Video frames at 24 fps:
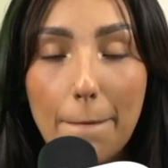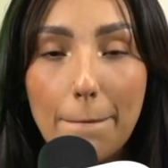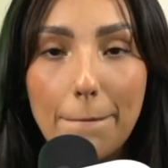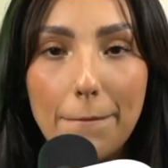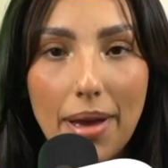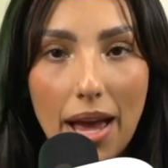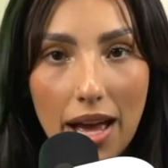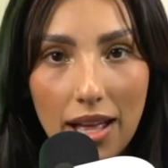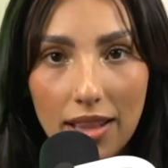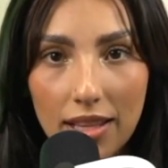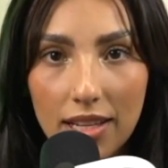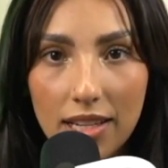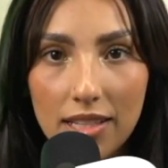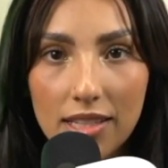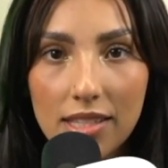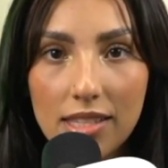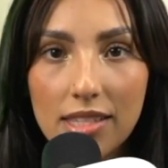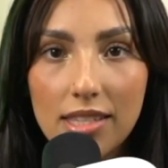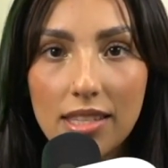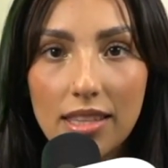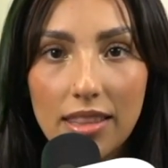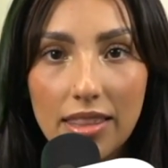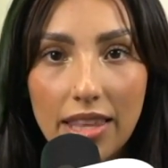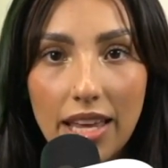
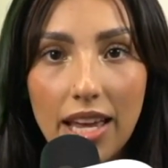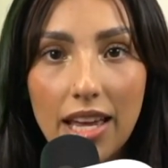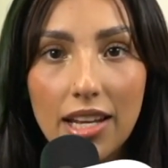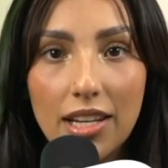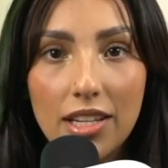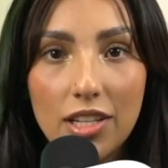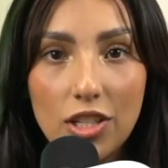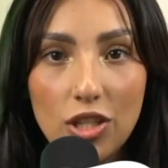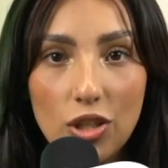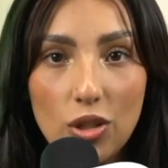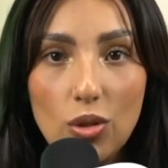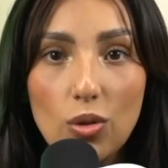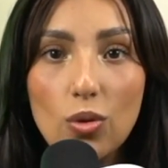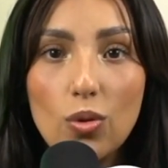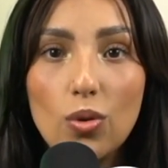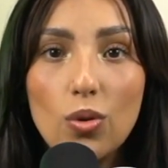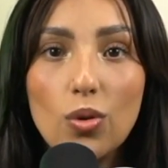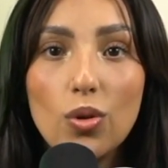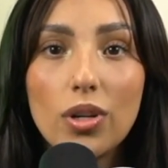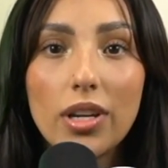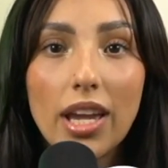balance, then you